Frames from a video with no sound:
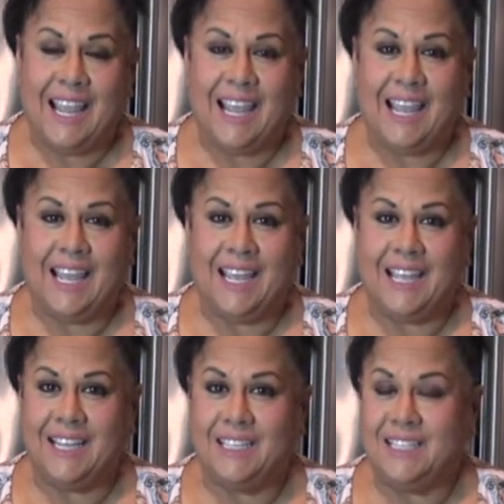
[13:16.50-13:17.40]

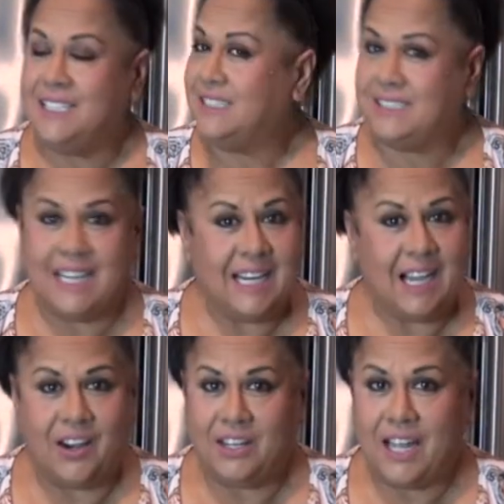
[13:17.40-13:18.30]
and
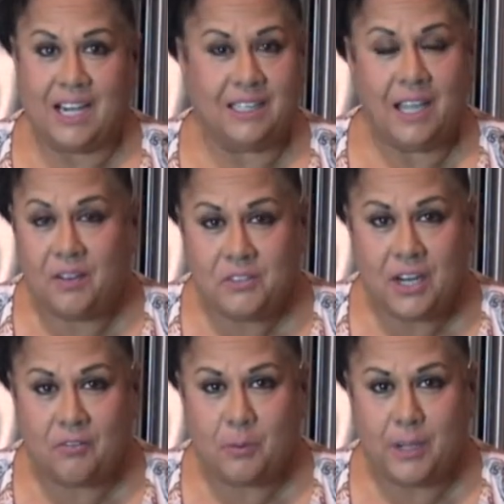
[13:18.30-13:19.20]
sending out a lot of love
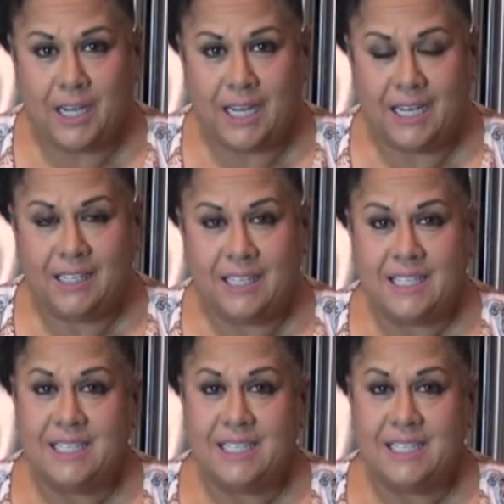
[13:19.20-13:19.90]
to everybody.